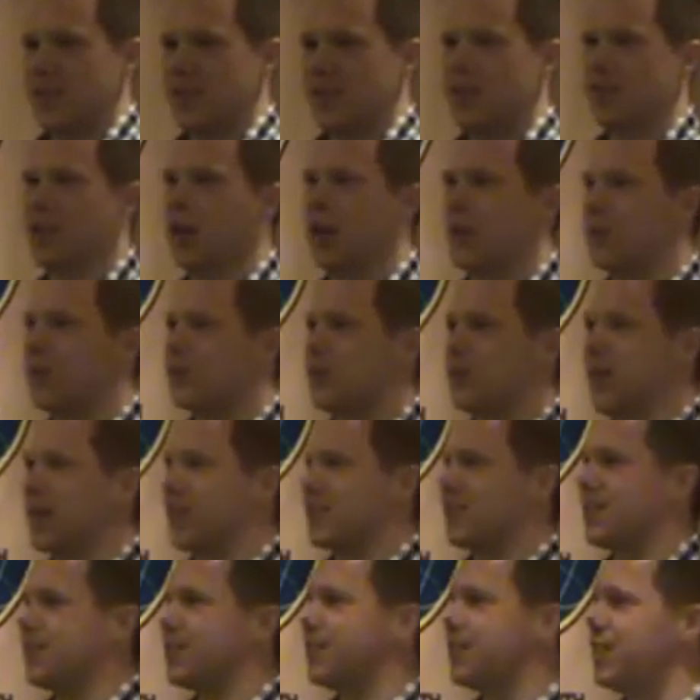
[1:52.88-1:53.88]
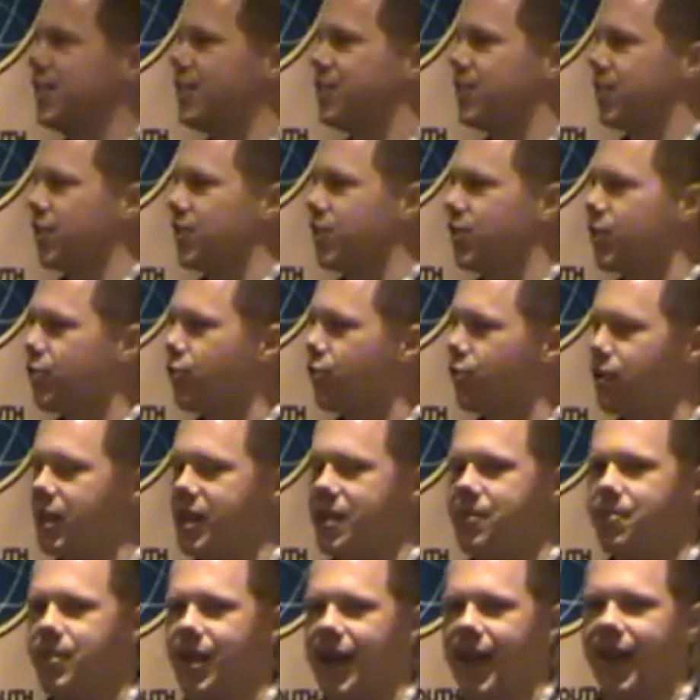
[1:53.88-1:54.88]
Toastmasters, these are 3
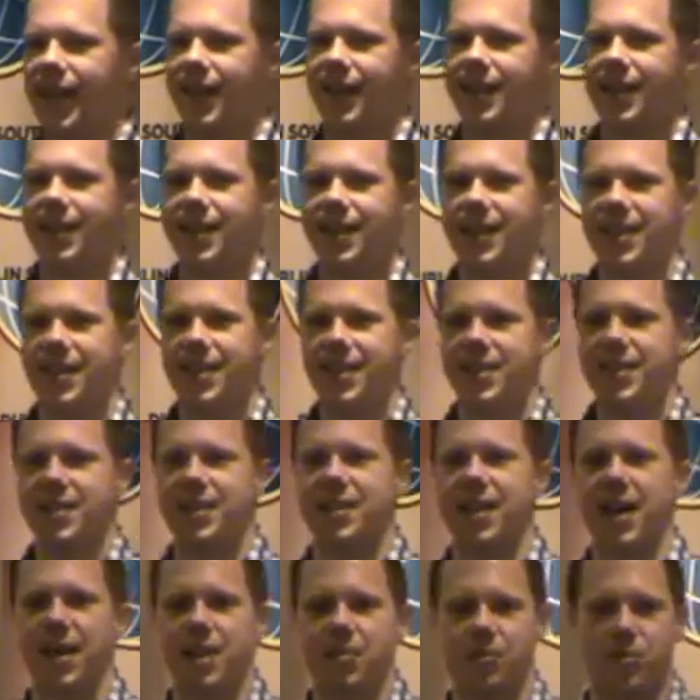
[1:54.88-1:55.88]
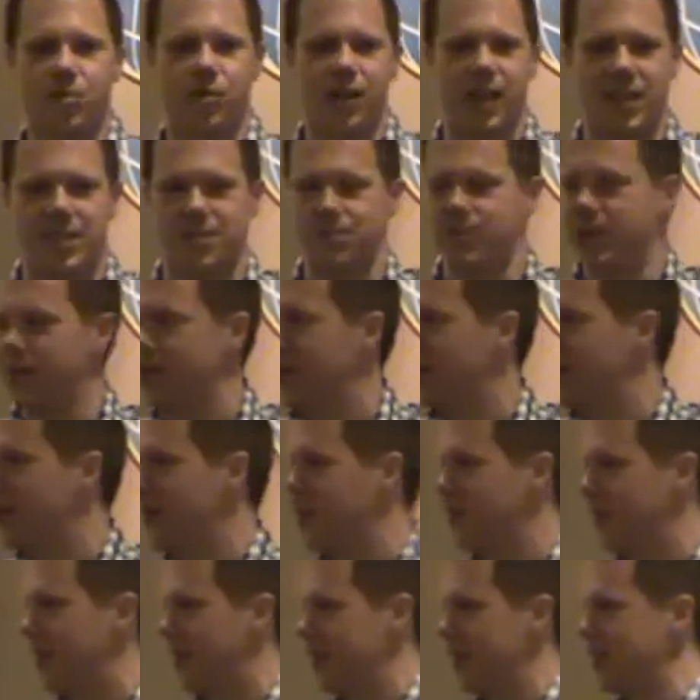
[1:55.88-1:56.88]
men that impress me
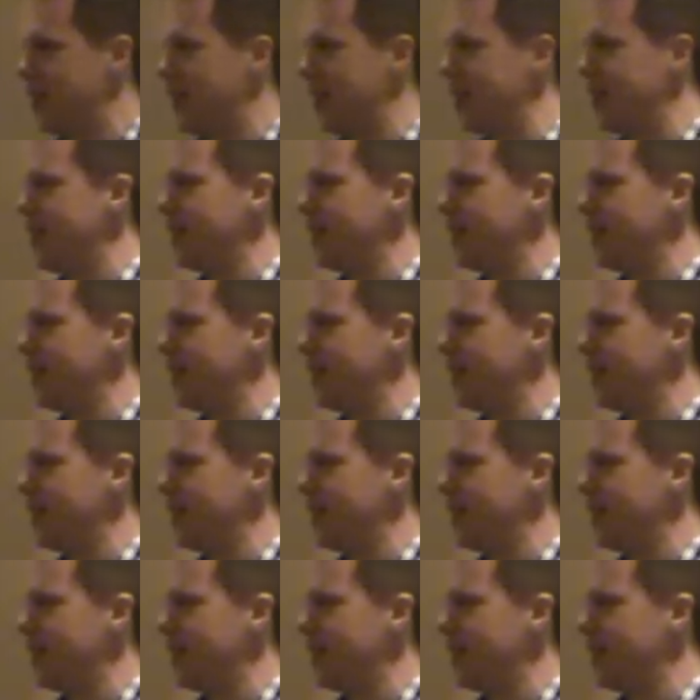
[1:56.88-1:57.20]
now.